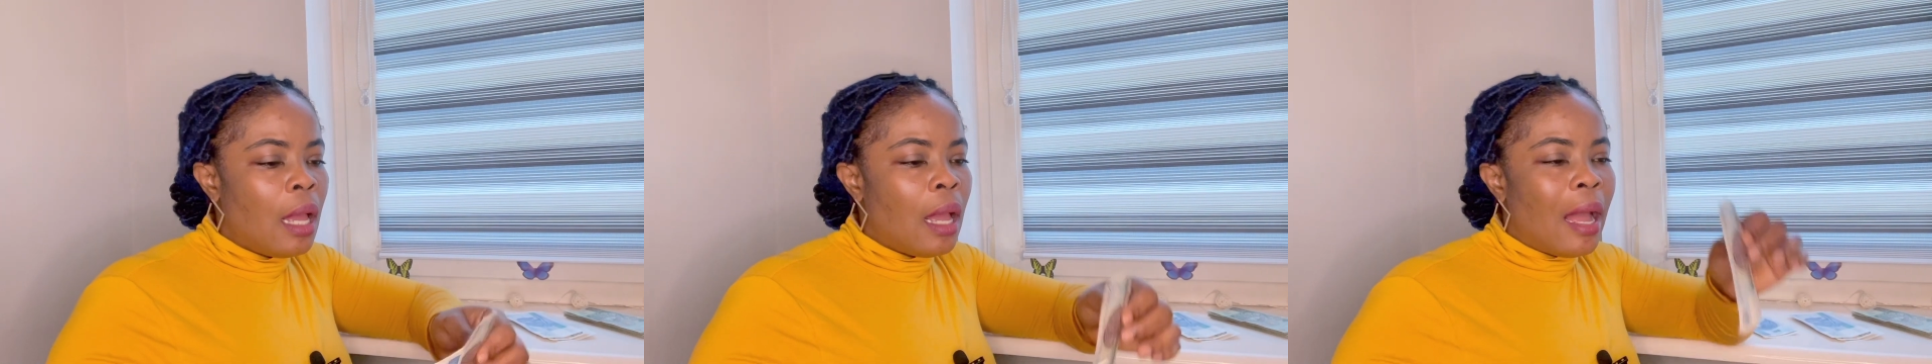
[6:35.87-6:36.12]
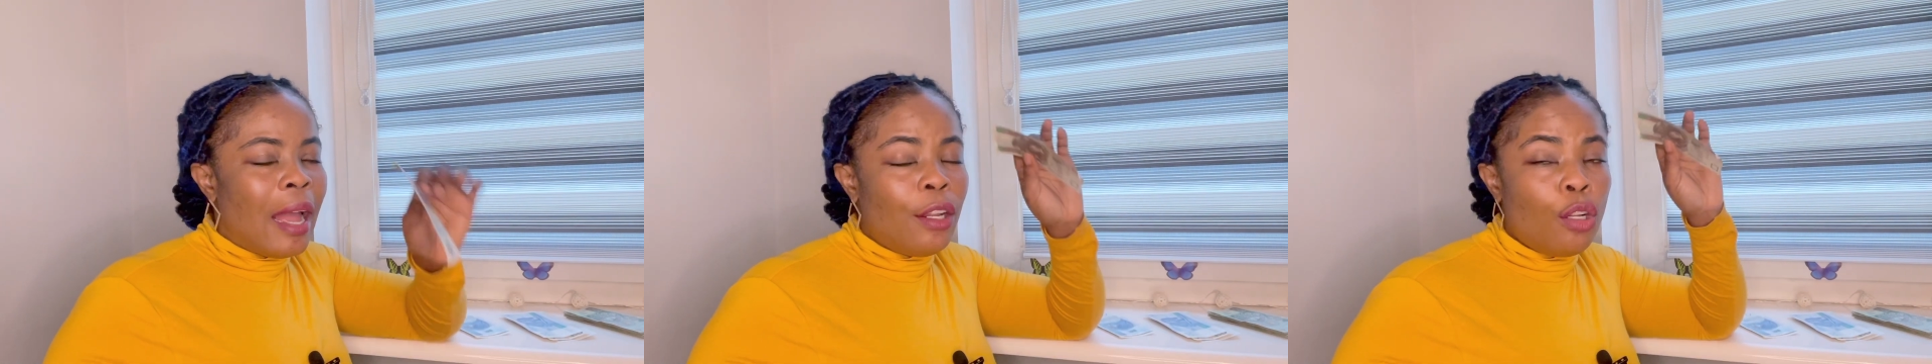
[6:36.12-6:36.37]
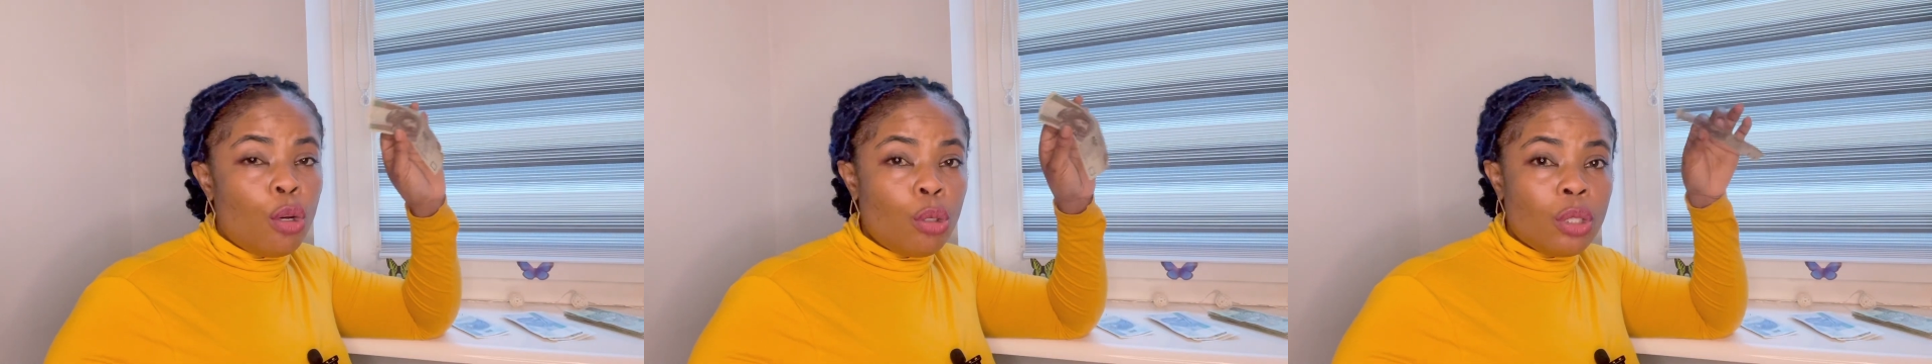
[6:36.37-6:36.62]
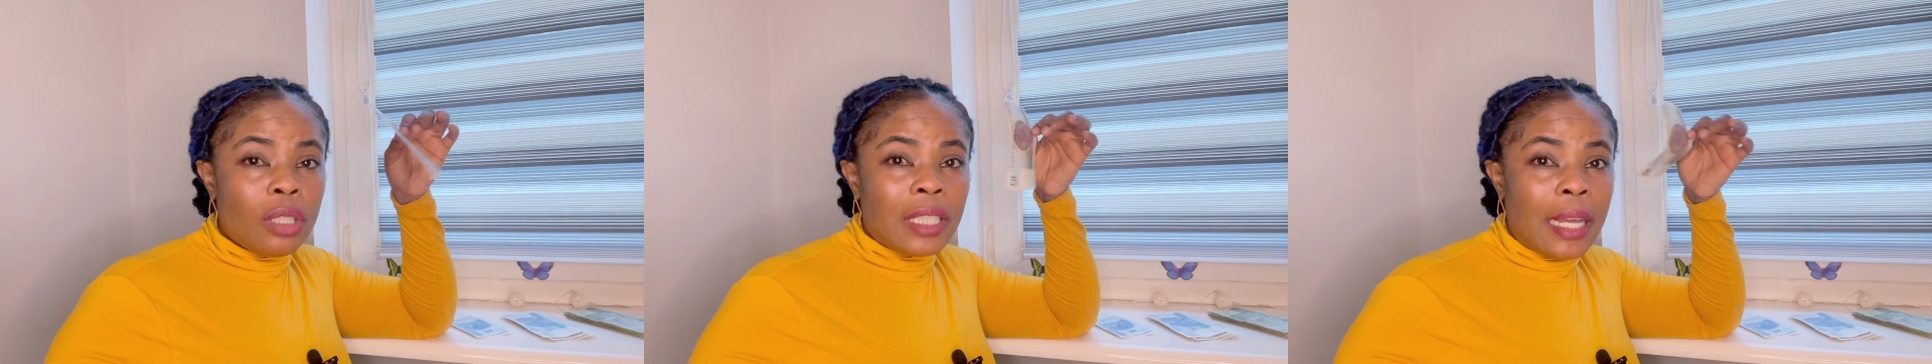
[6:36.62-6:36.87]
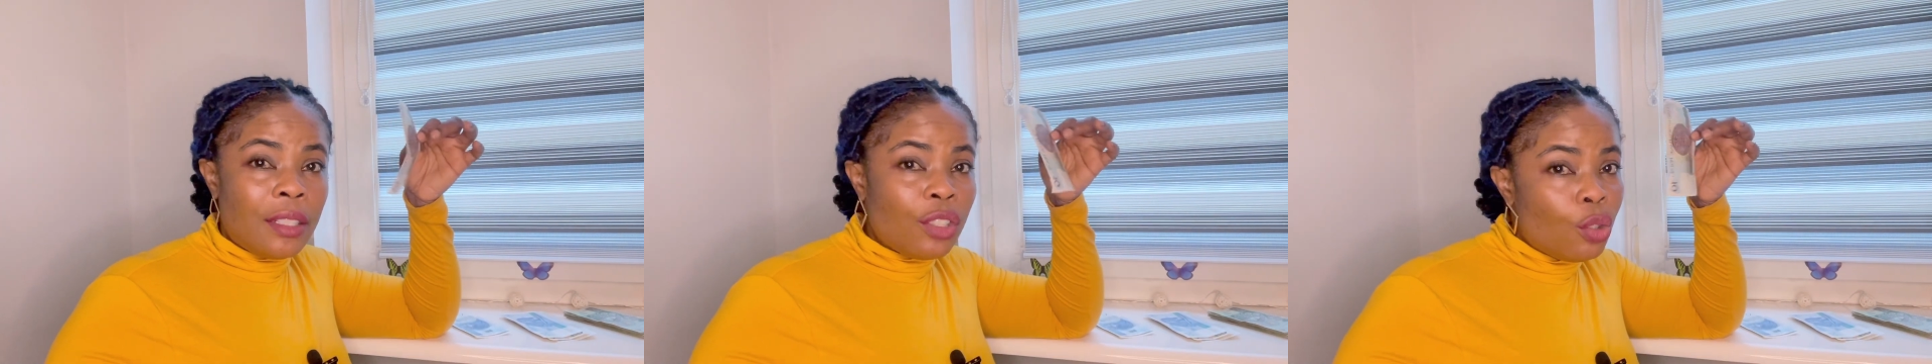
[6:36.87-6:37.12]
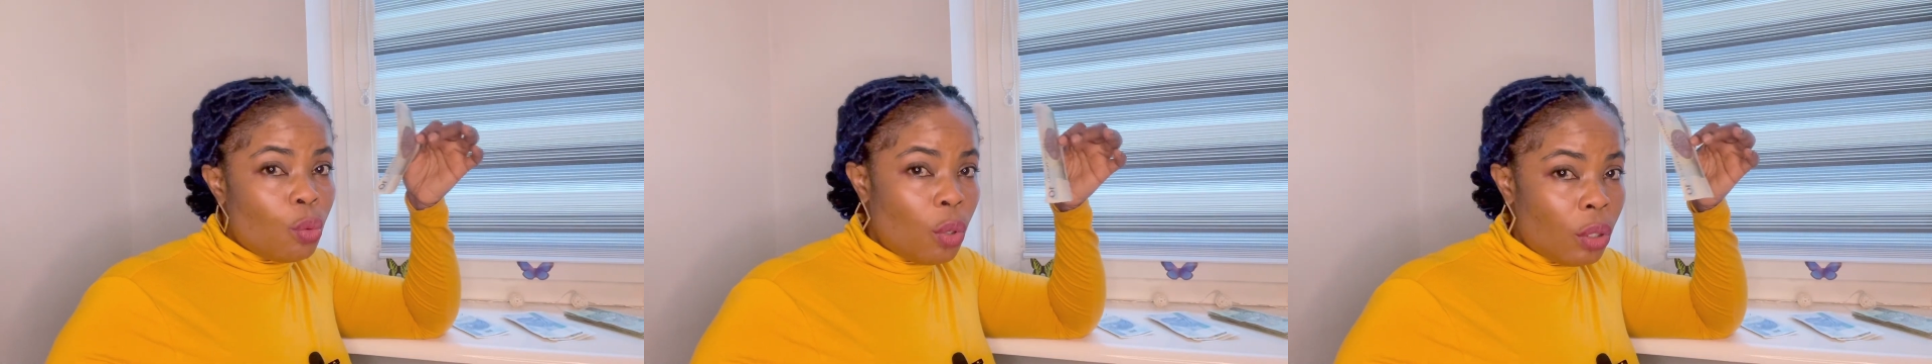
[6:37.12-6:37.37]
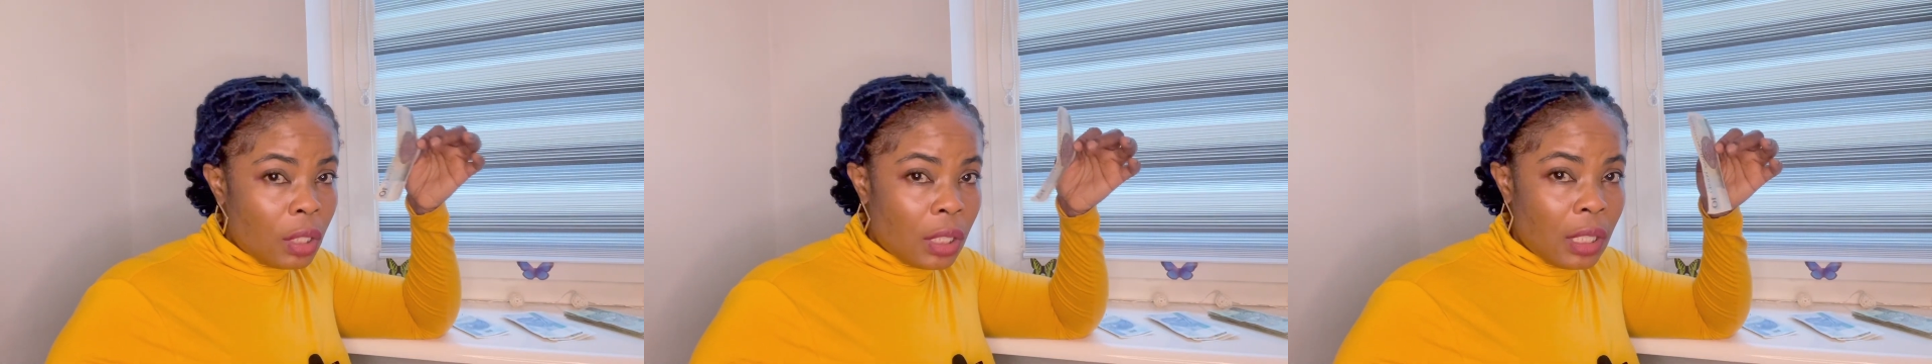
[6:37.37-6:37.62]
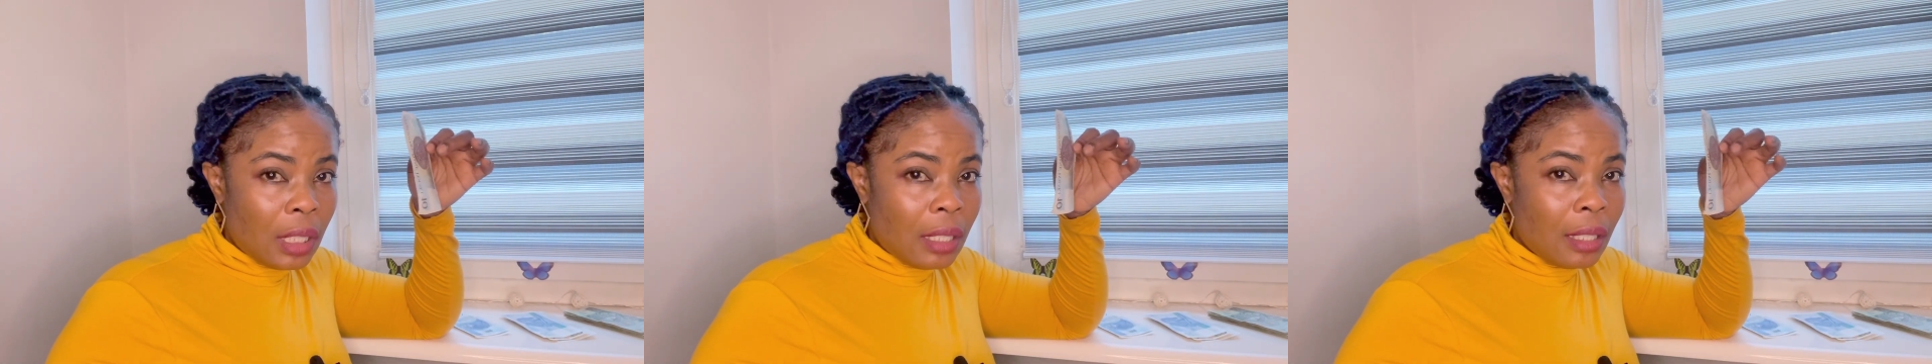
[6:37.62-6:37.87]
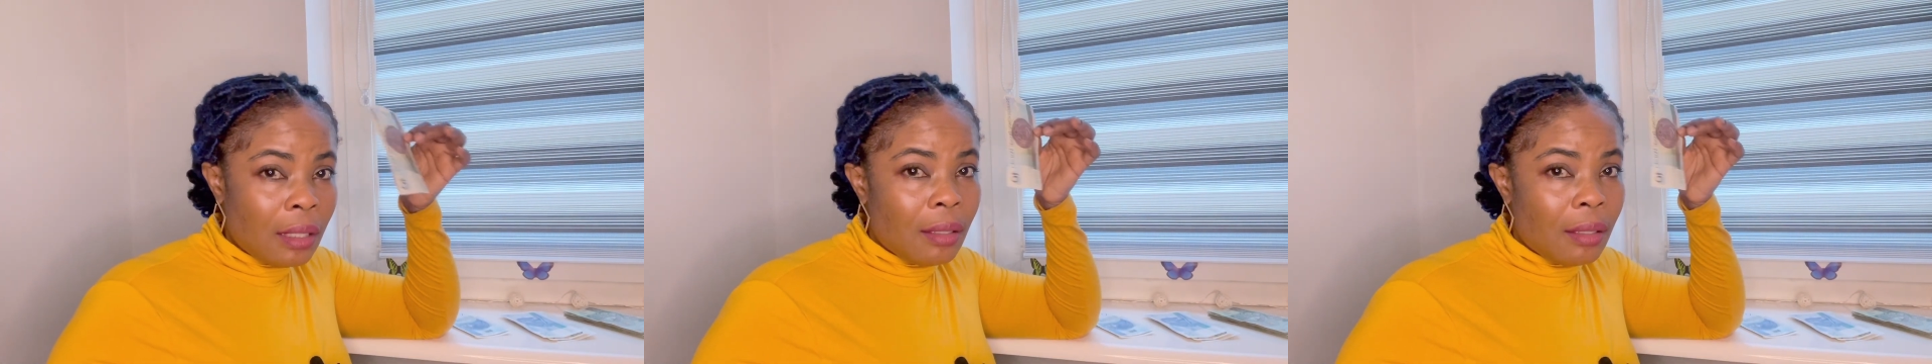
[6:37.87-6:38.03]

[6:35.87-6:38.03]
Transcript: I load 10 zloty